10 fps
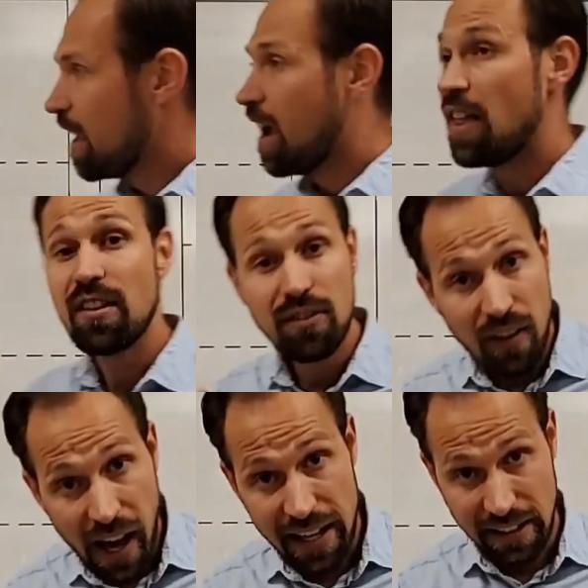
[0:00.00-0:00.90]
And then
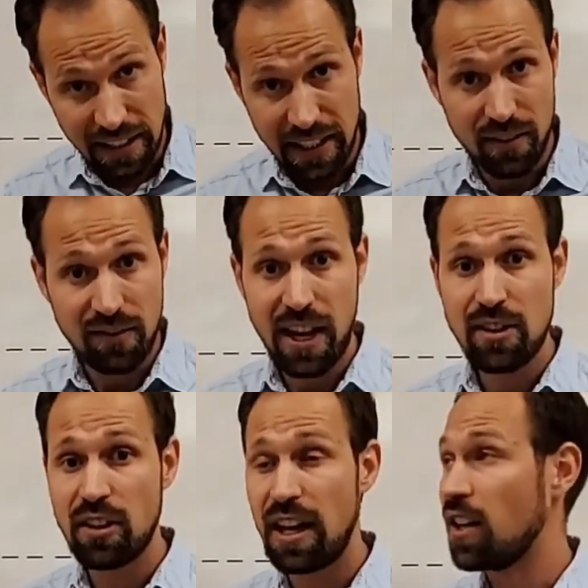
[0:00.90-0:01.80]
finally, the
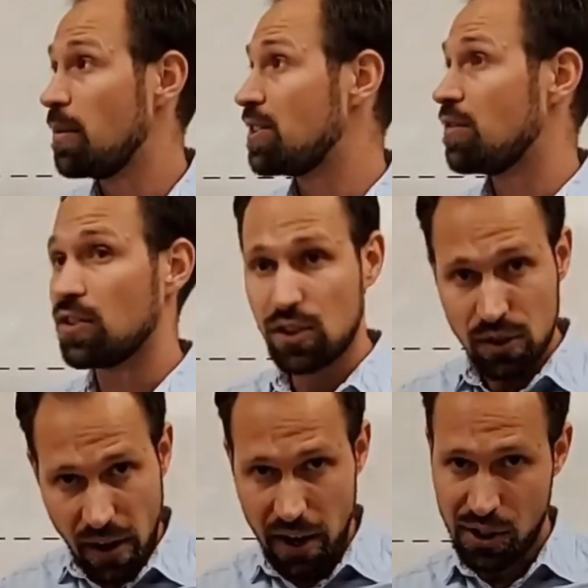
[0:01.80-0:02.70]
final element of the
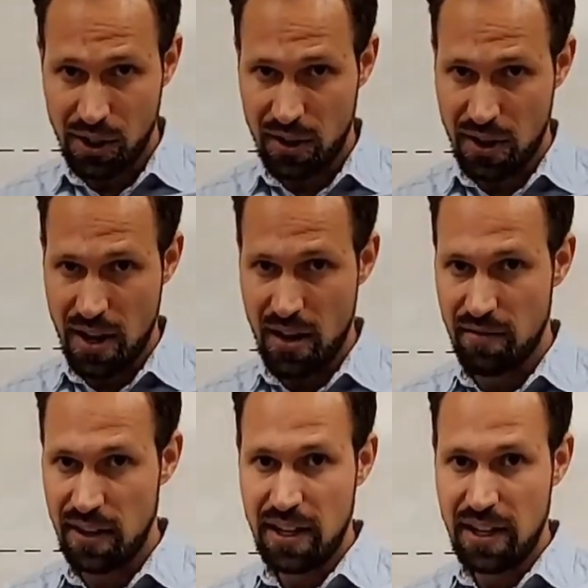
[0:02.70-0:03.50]
structure of